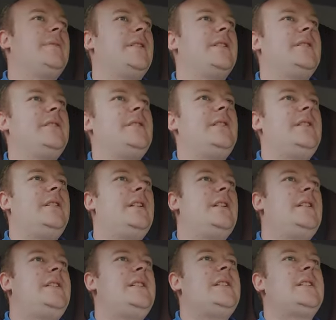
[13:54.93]
but
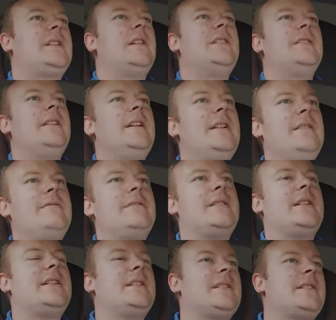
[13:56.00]
it is kind of
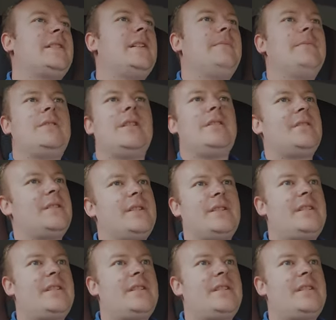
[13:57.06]
irritating because some cars,